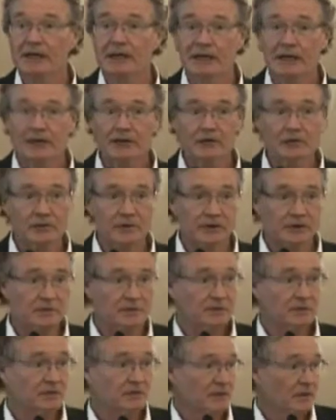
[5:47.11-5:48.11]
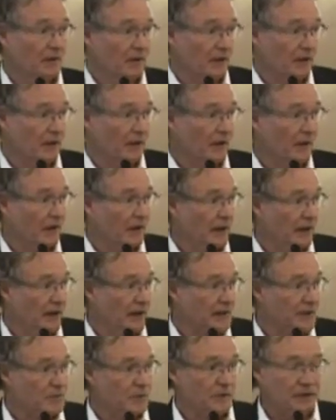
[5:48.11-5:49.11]
increase
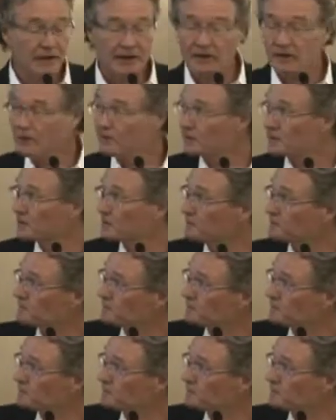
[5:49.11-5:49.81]
as we get older.